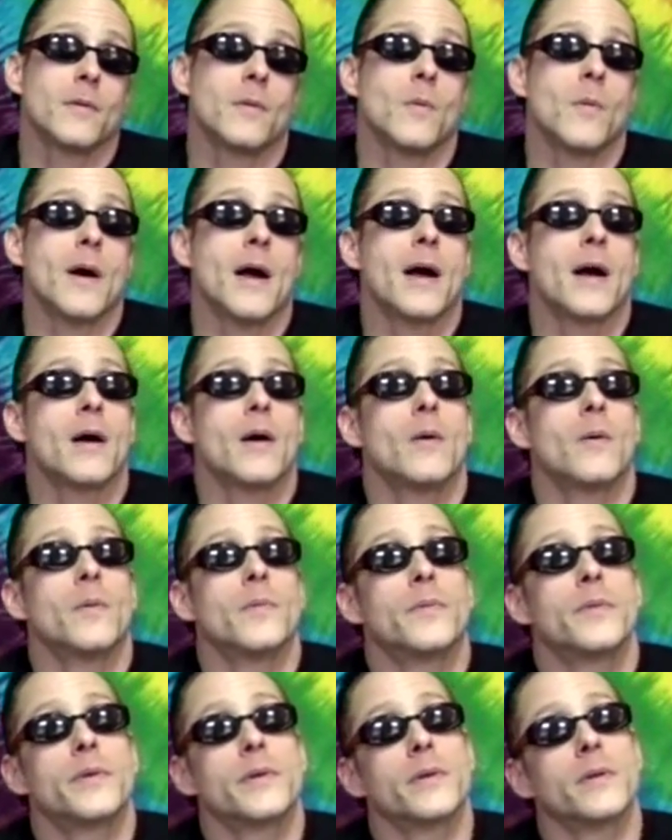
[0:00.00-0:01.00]
Wow,
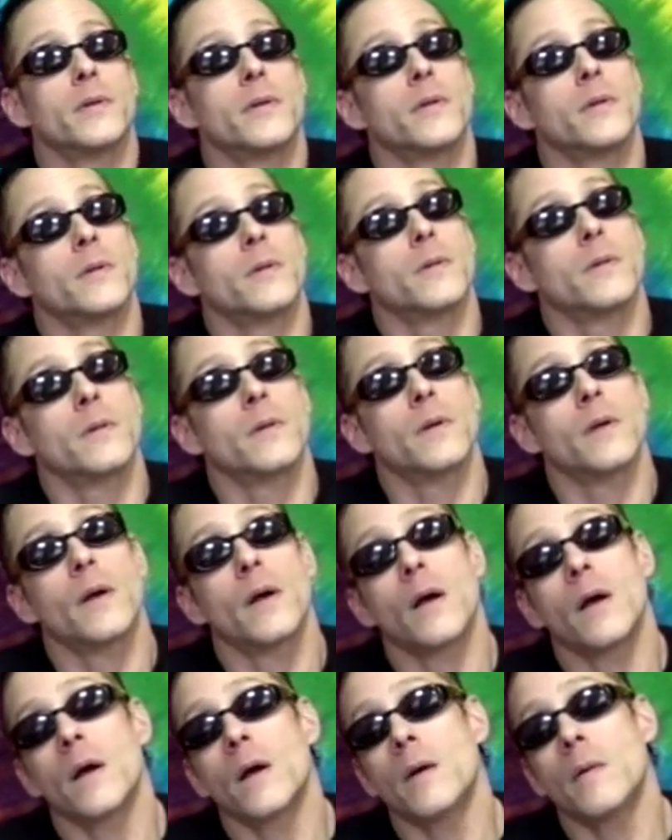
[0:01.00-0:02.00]
until.
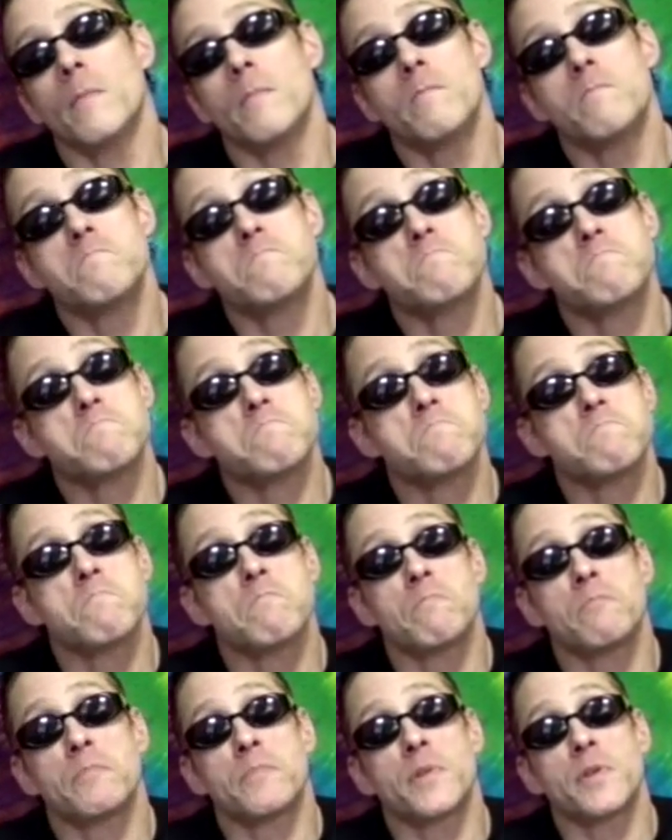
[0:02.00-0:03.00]
Uh,
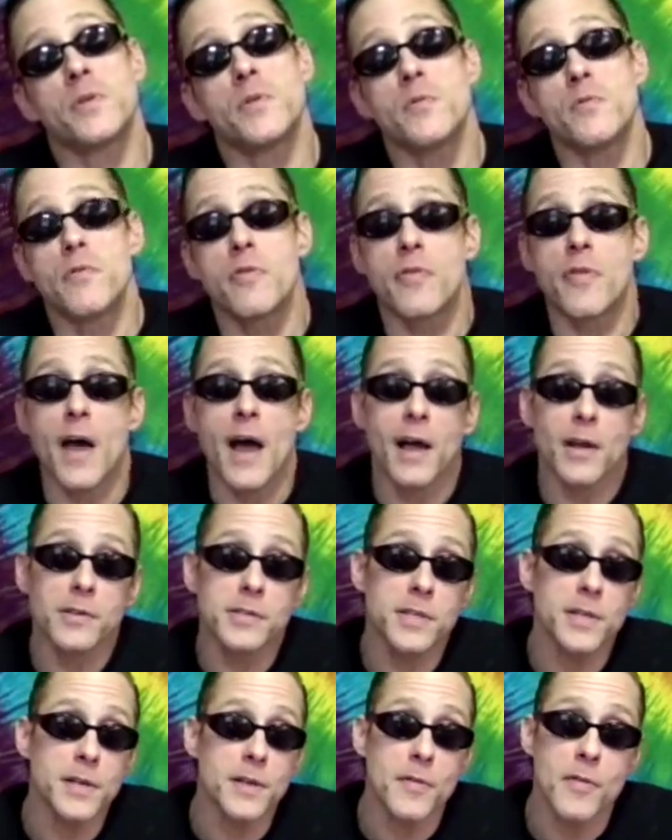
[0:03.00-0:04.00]

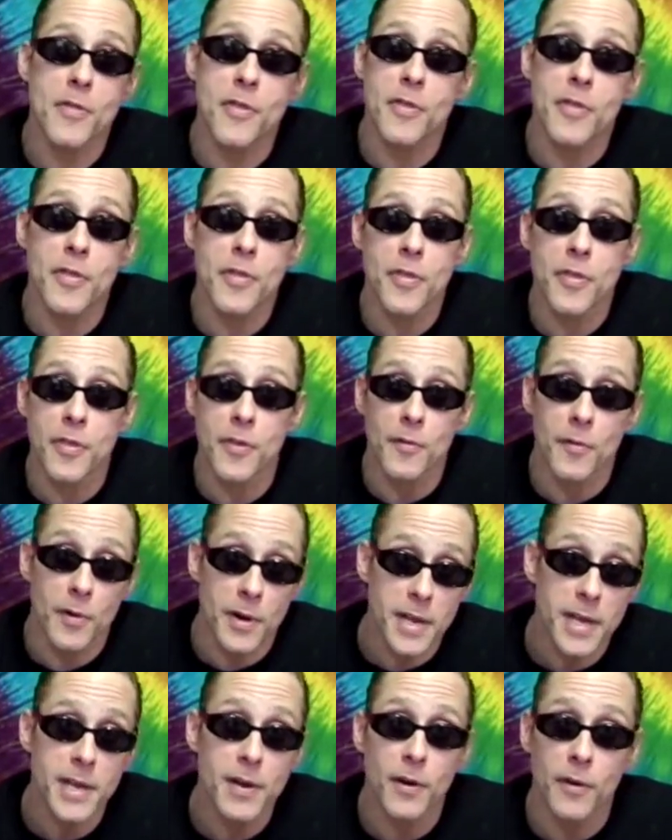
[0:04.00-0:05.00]

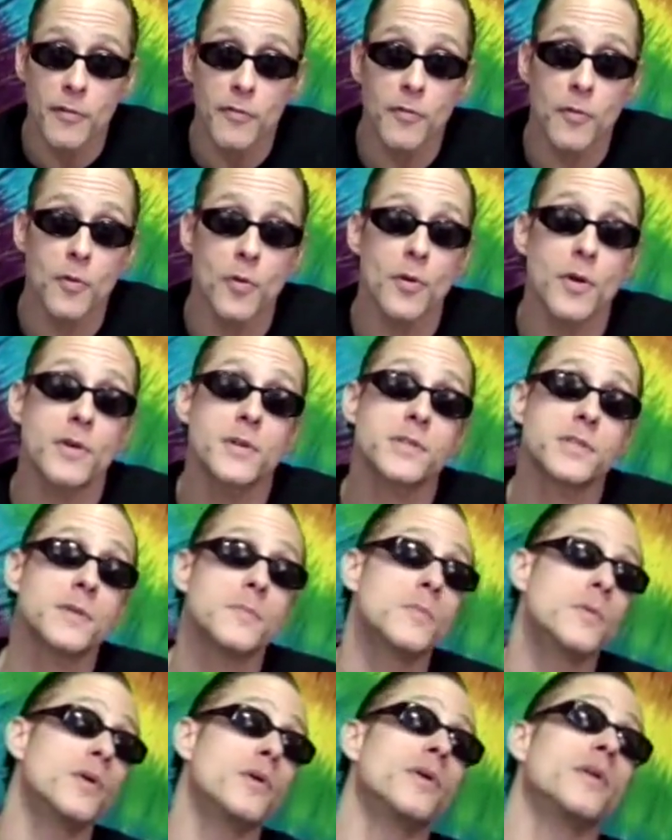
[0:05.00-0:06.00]
2003 or 4,
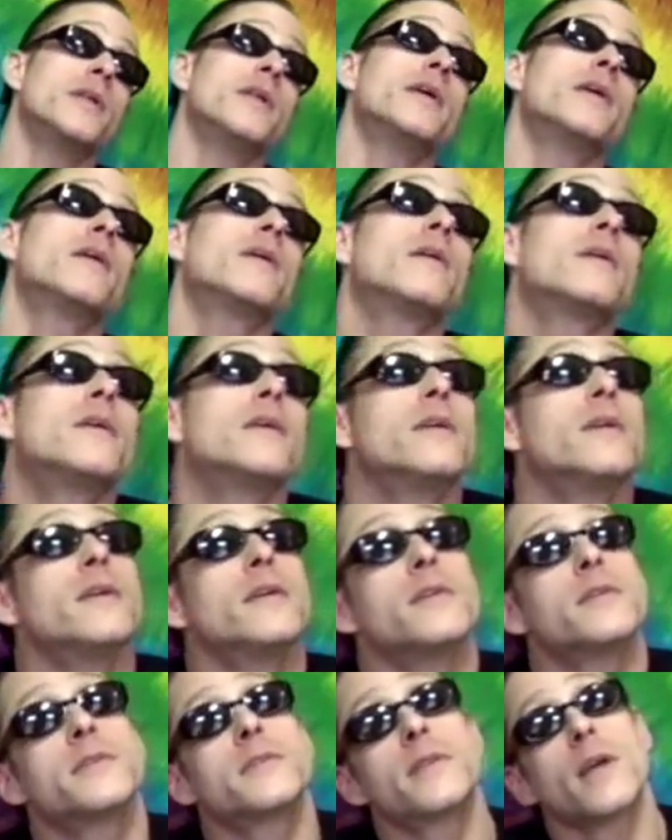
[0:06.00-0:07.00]
somewhere in there.
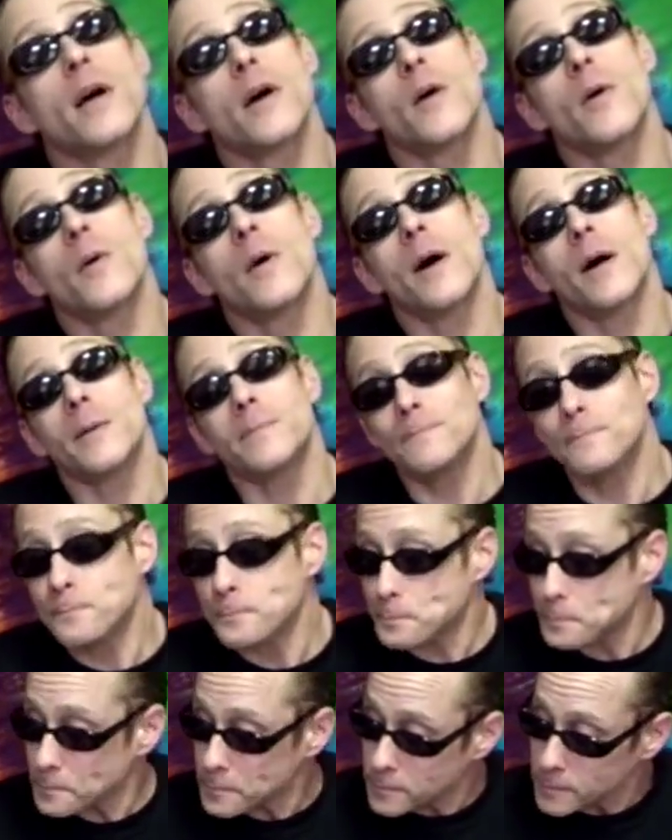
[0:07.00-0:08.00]
So, uh,
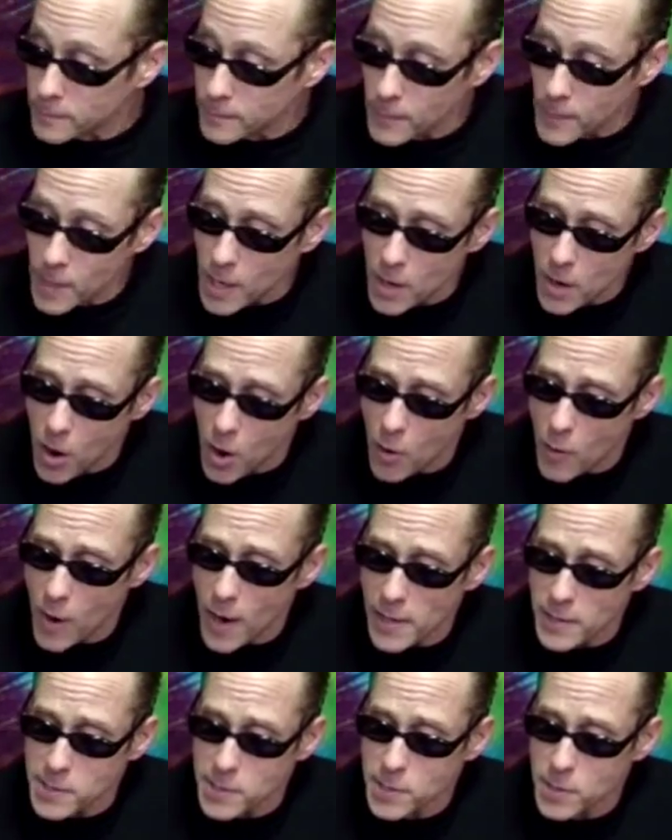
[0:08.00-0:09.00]
all
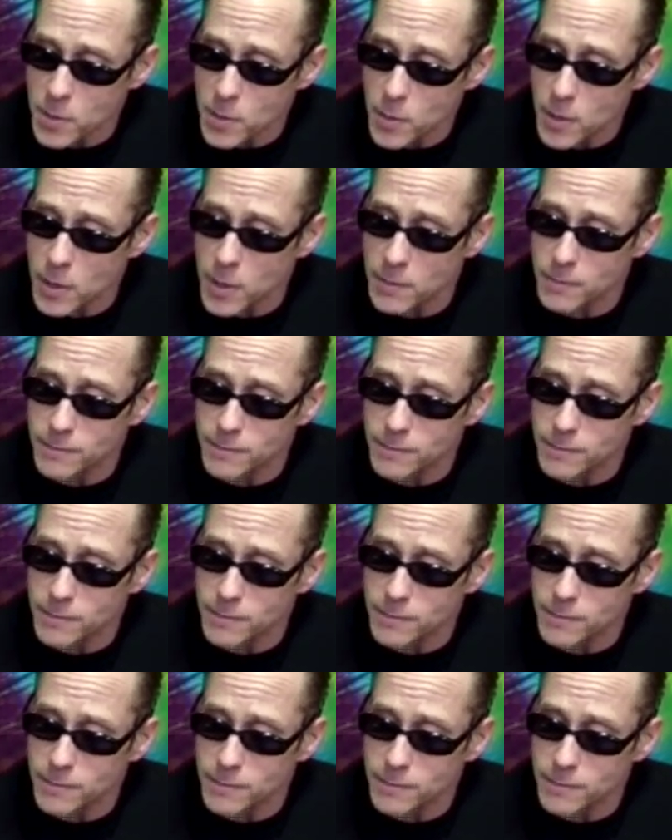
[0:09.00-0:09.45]
right, so. Uh,